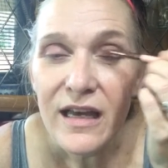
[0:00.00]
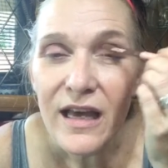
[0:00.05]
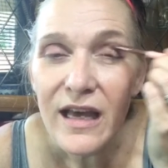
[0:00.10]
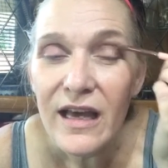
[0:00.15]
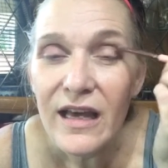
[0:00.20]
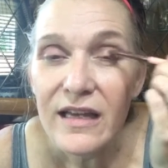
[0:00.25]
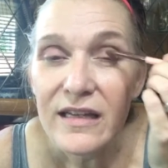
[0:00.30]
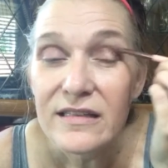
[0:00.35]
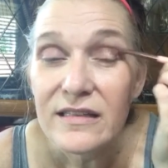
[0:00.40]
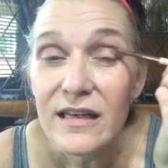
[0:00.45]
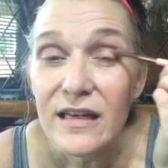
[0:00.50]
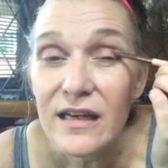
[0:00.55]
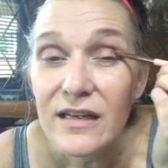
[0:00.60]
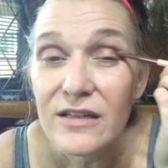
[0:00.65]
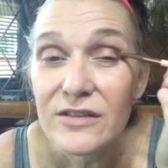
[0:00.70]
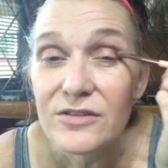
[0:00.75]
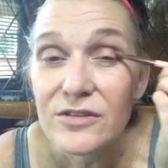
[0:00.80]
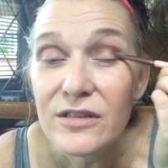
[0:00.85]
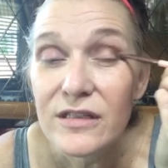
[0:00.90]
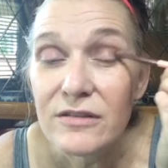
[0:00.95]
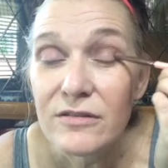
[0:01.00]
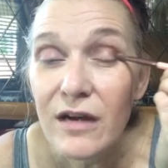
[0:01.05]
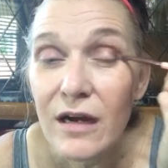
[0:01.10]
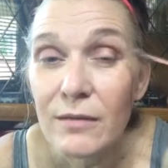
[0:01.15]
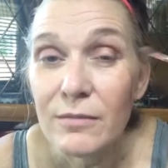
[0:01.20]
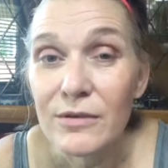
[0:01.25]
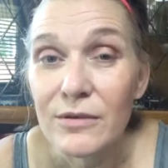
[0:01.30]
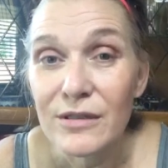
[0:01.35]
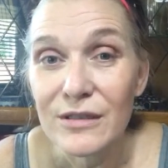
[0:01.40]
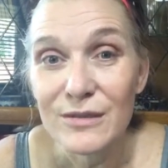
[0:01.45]
and Julia
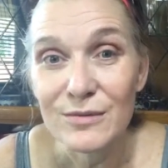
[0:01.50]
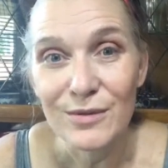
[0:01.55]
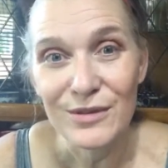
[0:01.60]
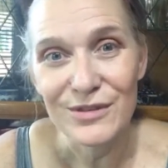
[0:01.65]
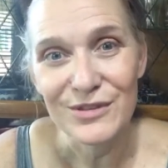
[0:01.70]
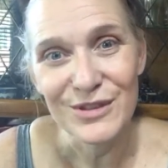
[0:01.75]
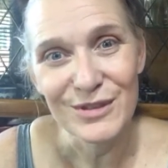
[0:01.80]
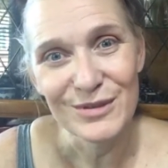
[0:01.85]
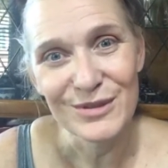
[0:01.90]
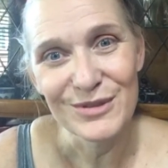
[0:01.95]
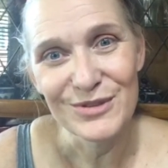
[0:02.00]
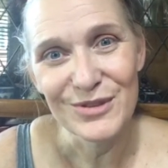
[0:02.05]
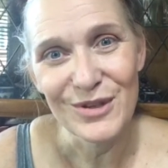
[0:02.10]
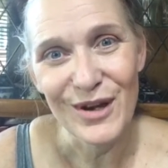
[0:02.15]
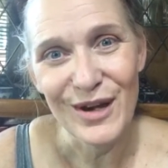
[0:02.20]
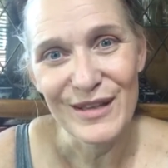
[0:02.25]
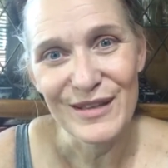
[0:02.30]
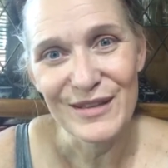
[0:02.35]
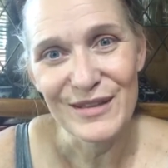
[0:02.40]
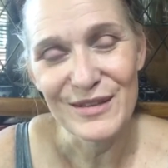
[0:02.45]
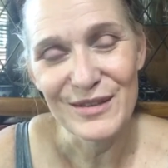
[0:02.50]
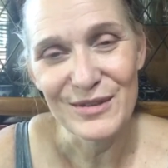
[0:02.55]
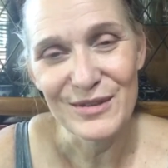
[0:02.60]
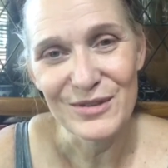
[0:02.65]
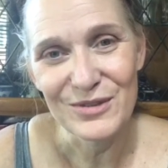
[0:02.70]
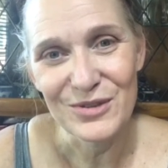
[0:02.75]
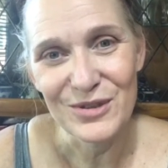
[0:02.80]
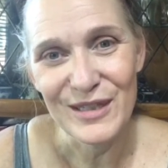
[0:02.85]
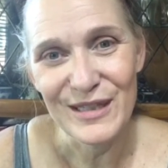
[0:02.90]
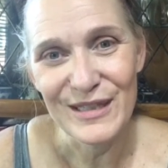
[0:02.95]
Roberts, where she was drawing little
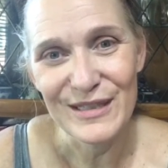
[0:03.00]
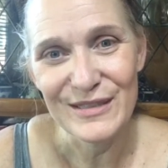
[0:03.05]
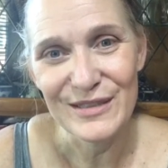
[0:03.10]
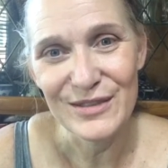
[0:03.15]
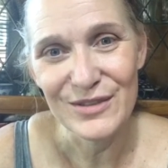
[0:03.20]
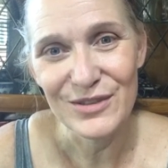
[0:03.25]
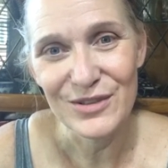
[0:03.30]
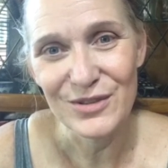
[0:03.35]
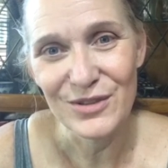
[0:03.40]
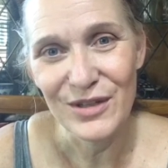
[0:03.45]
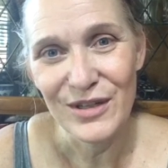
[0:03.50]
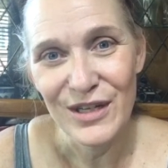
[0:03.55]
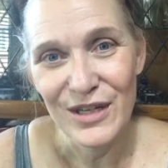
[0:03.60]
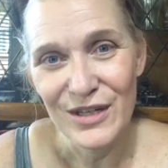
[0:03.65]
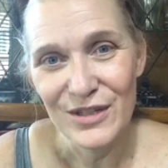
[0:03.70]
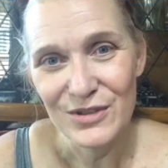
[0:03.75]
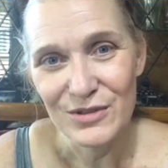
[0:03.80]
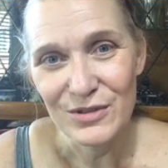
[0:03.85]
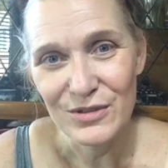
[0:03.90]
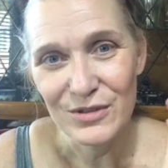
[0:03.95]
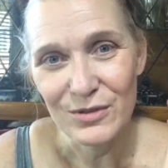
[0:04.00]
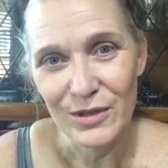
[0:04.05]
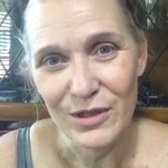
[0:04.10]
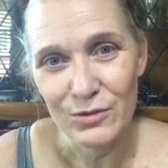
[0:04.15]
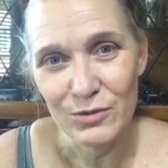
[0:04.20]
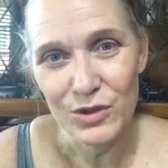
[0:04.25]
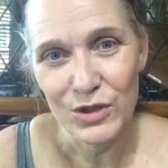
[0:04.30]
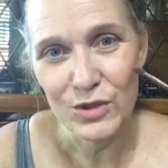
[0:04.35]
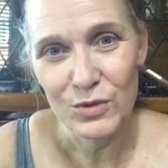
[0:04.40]
trees, and she was going